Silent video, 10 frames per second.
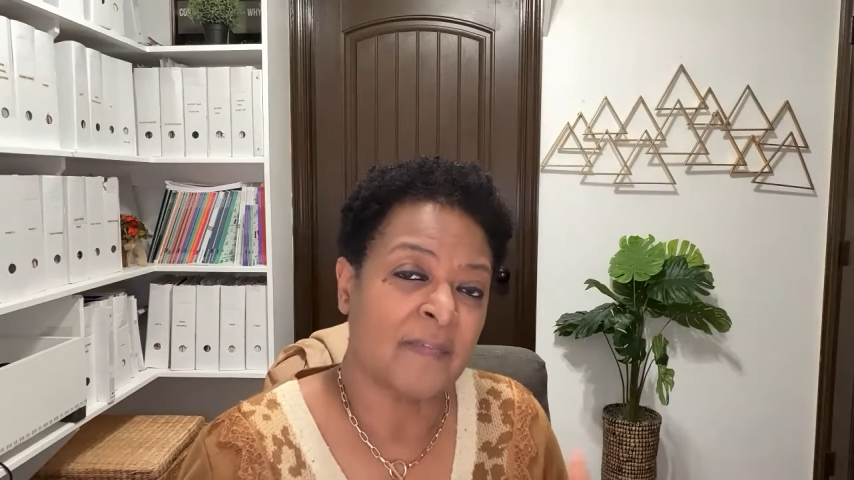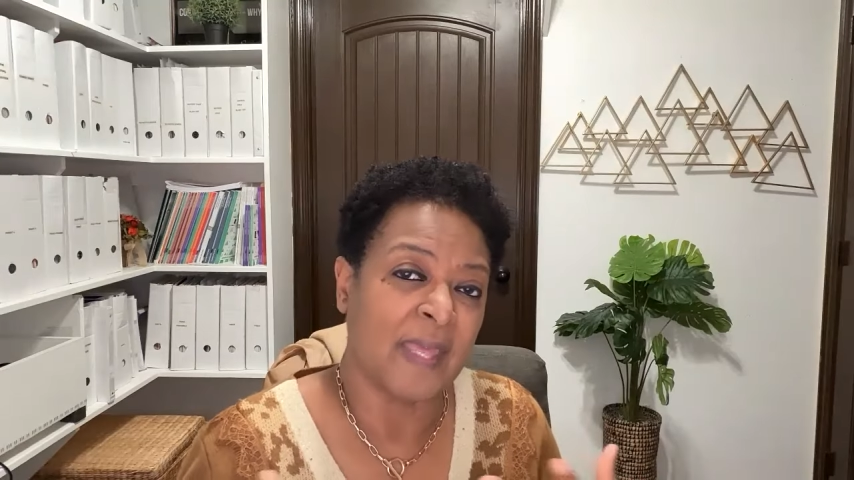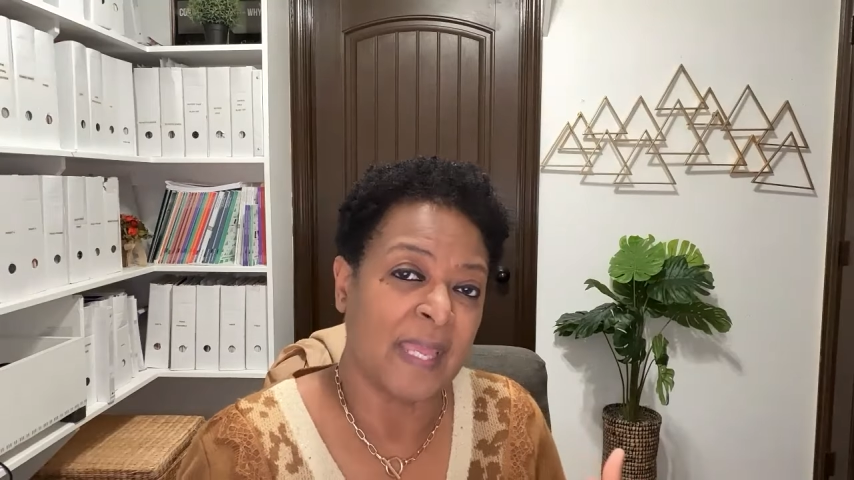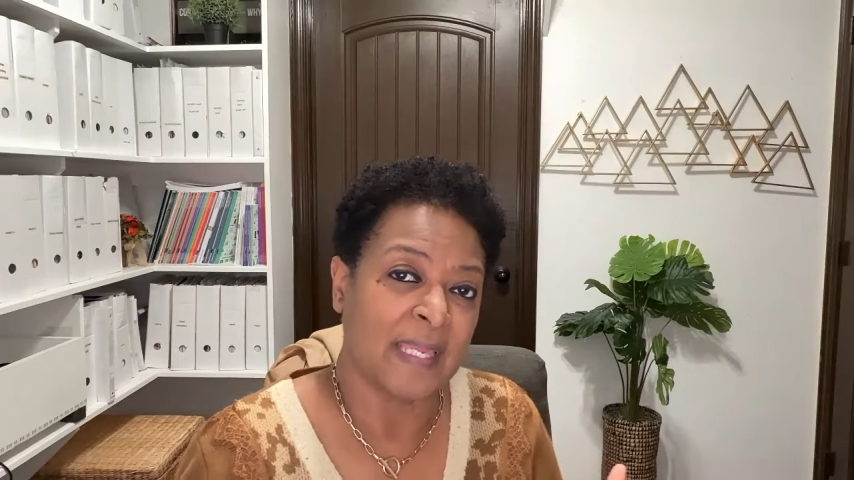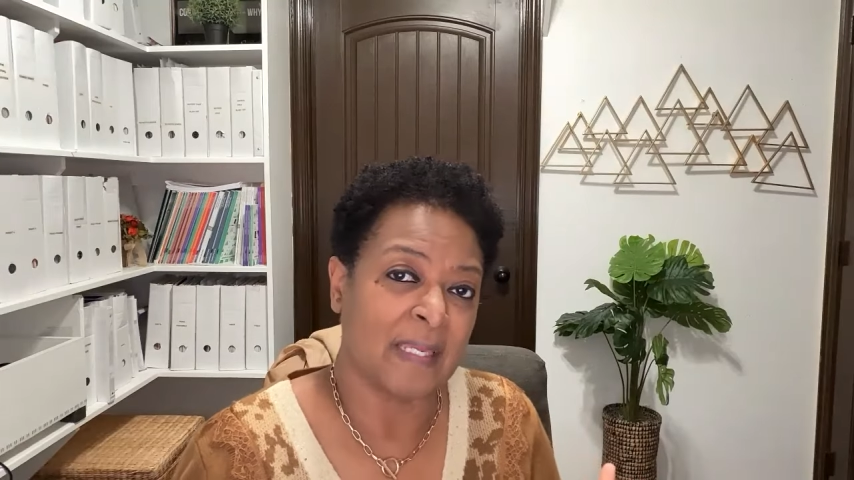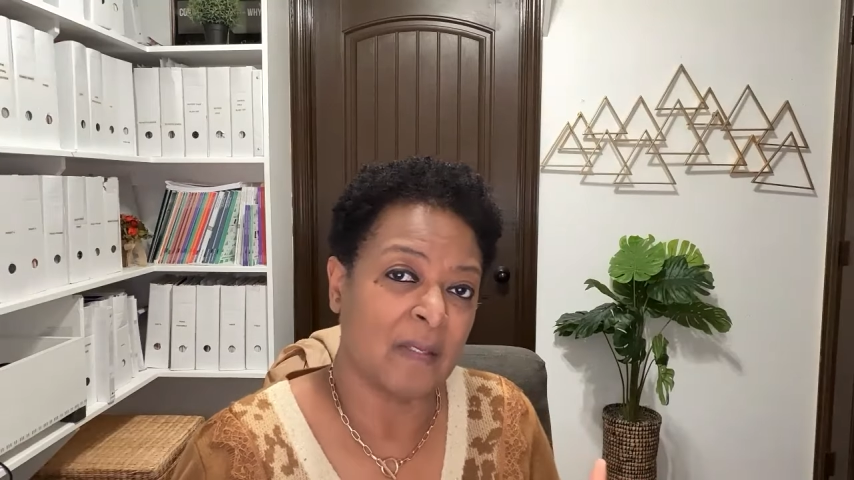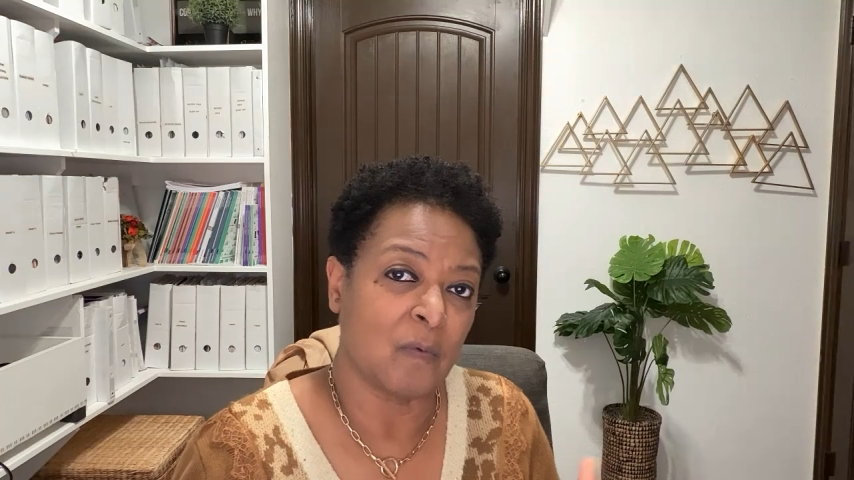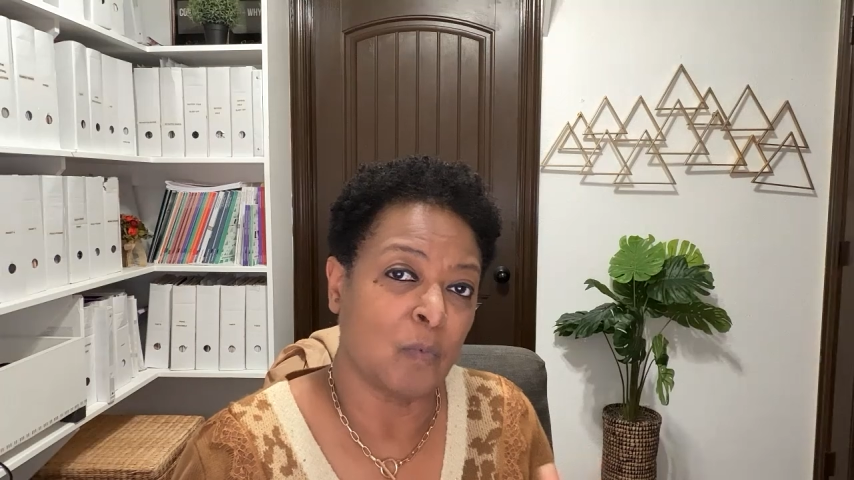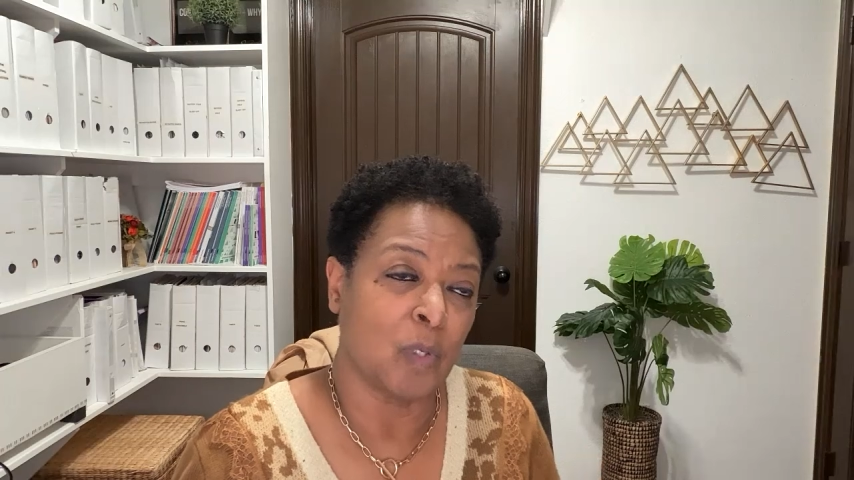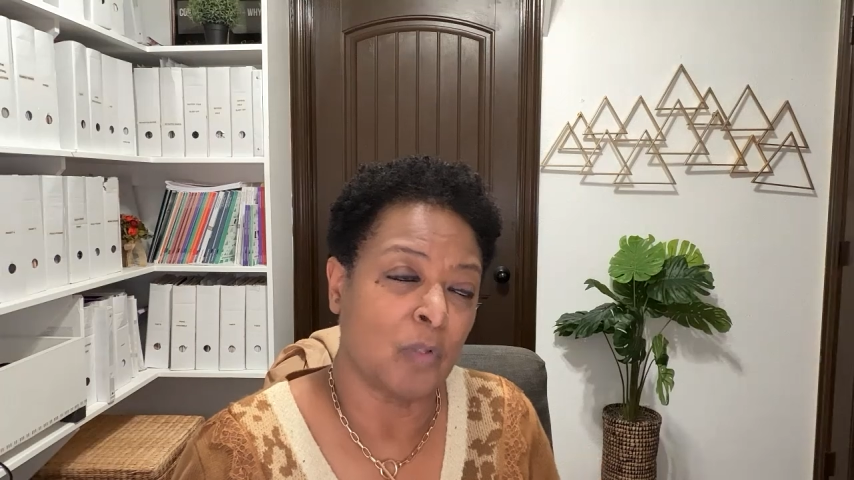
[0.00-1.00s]
they
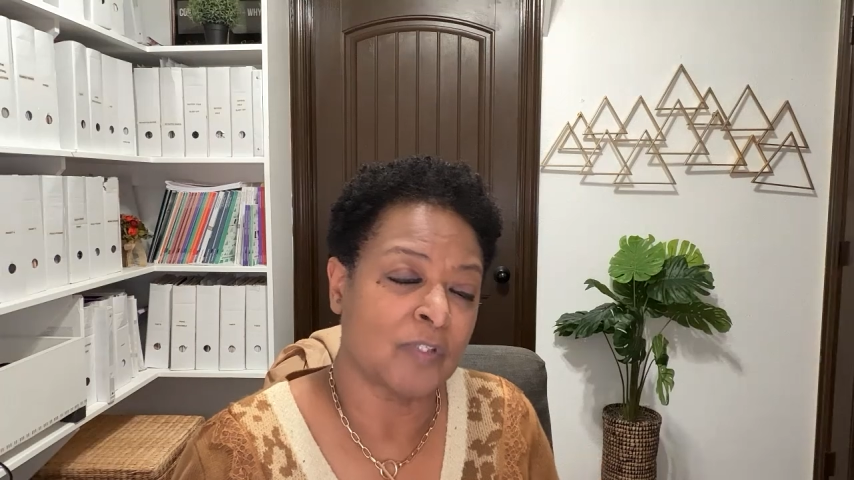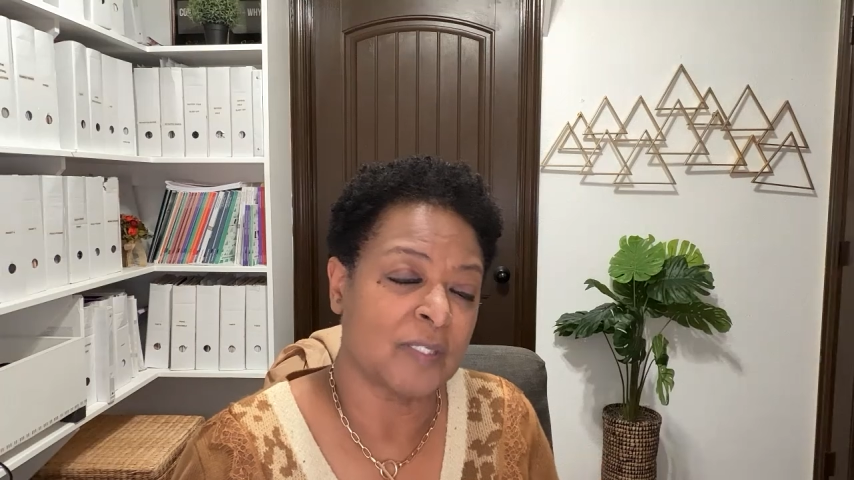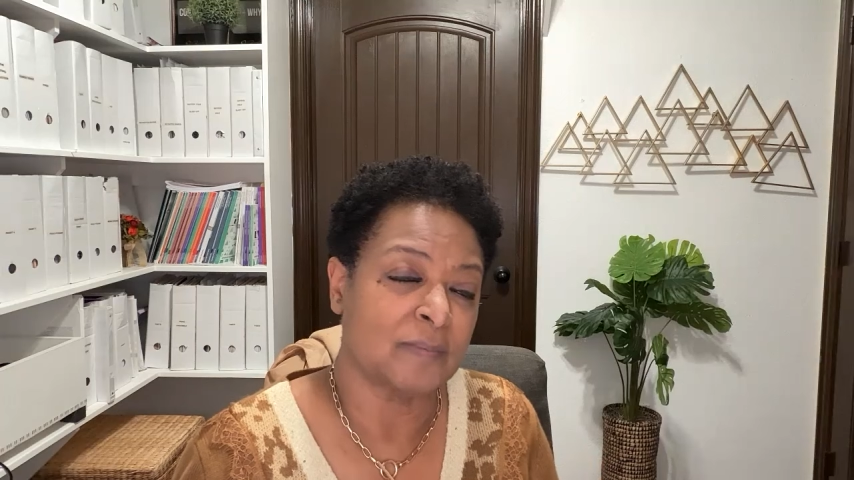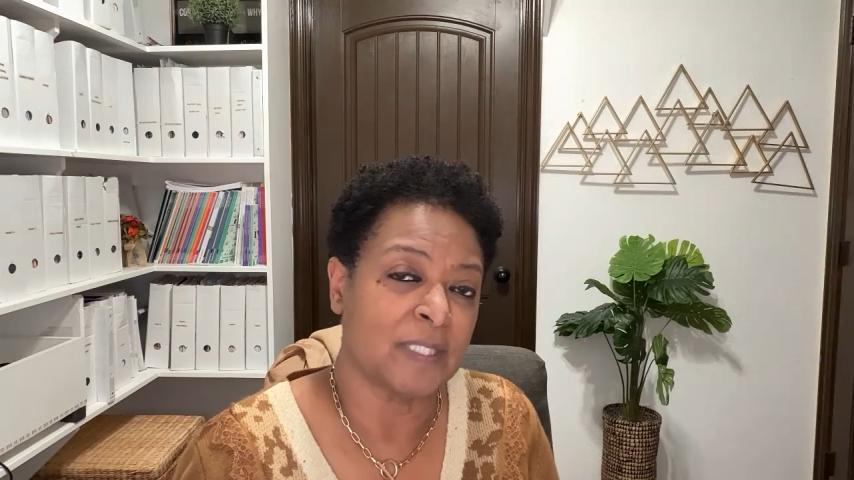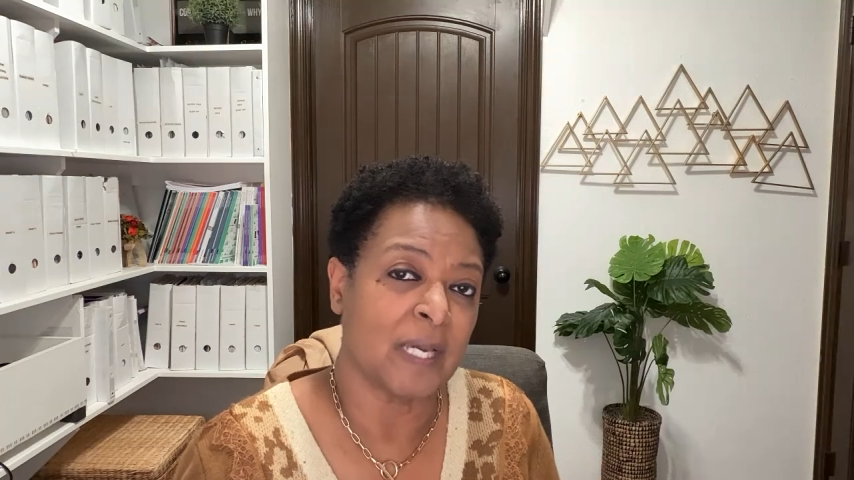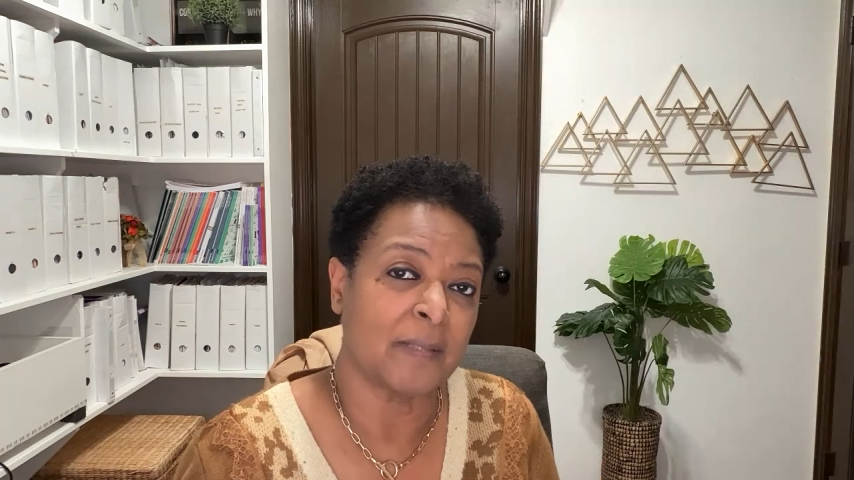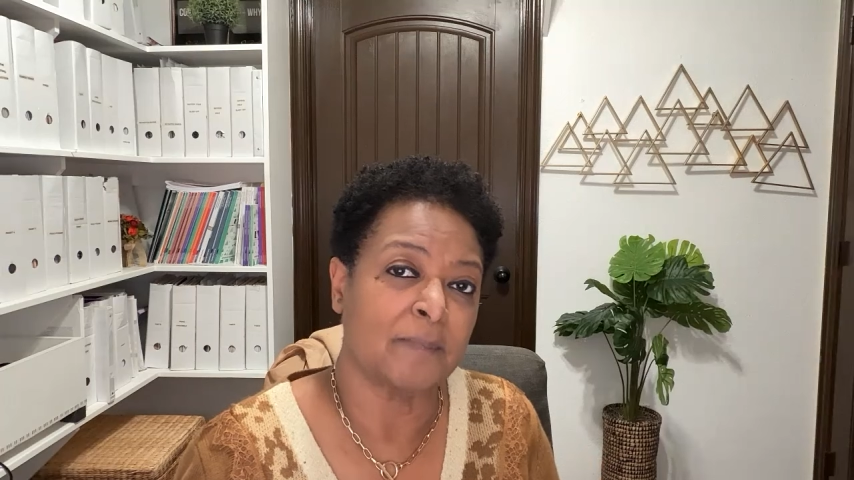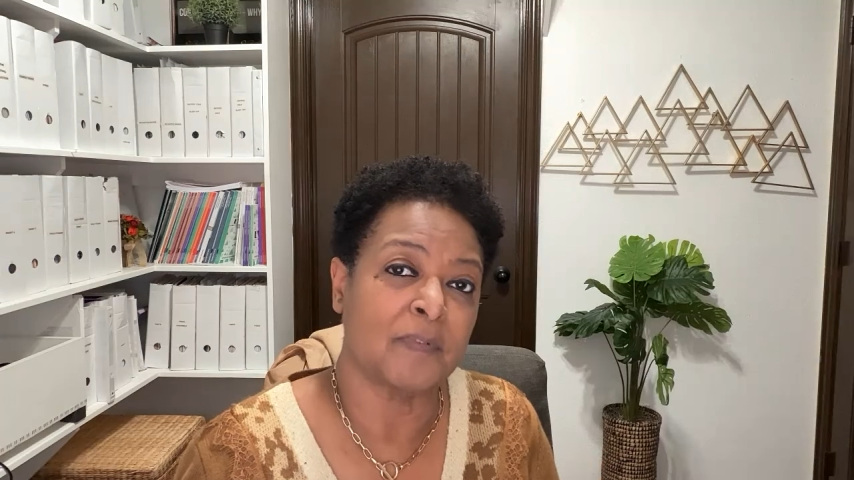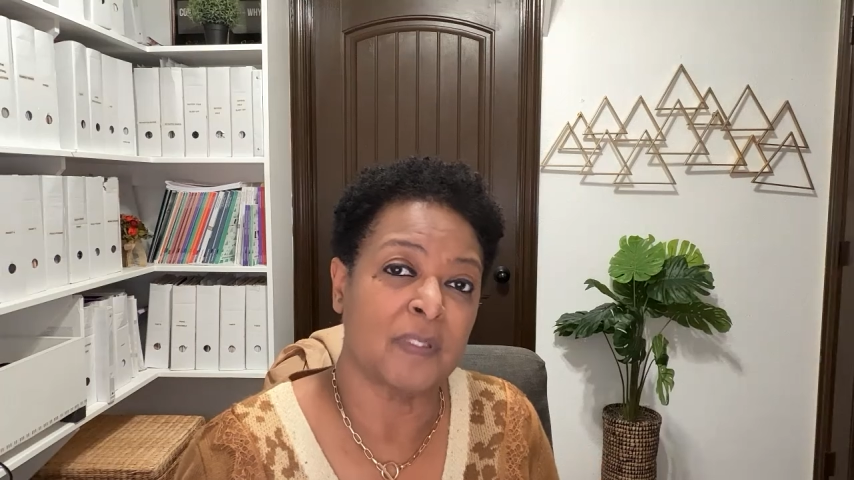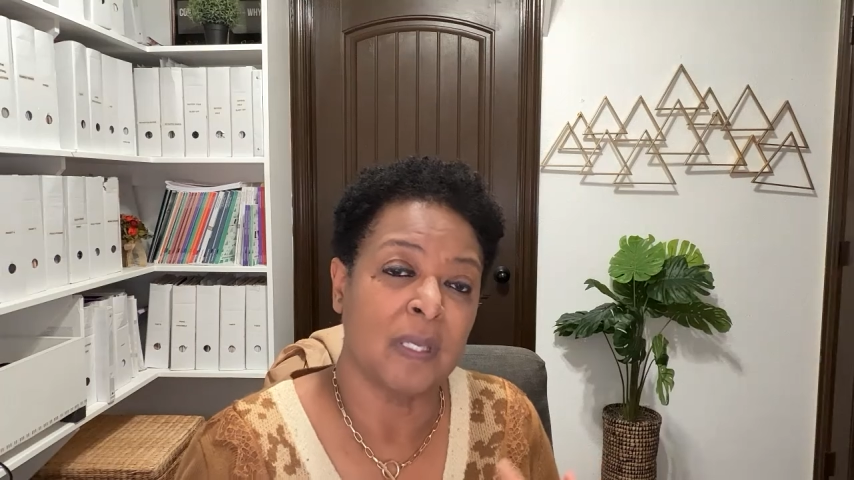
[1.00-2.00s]
will
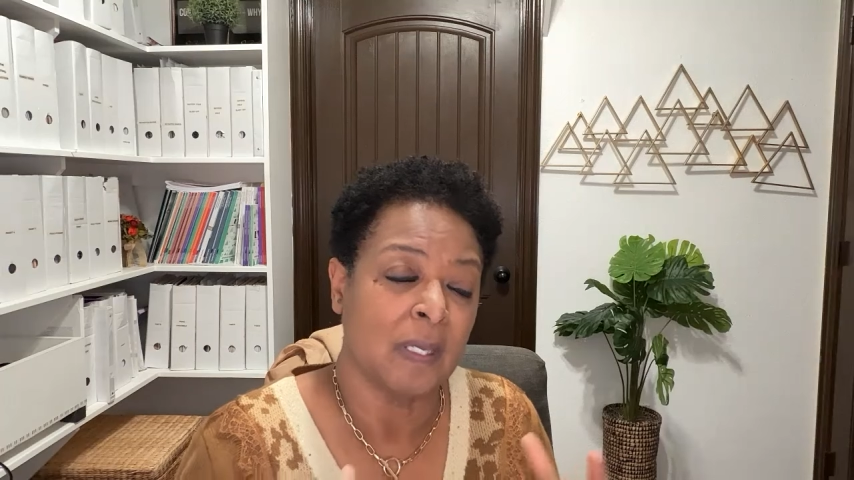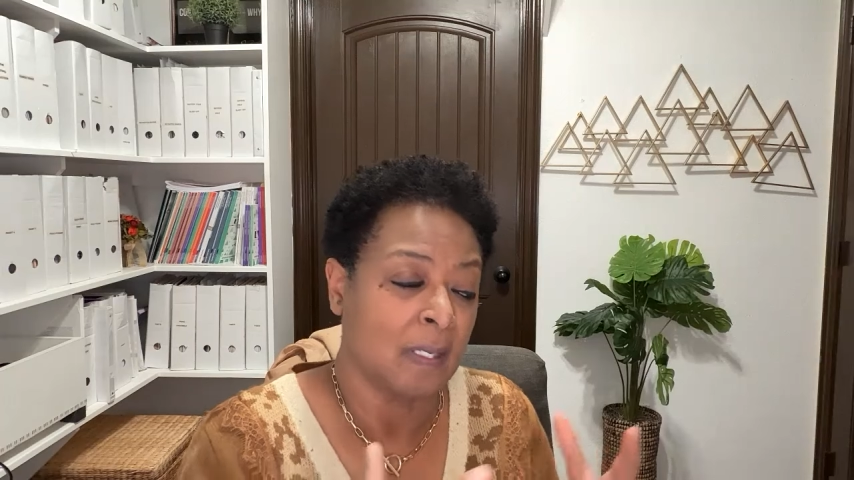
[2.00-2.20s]
sometimes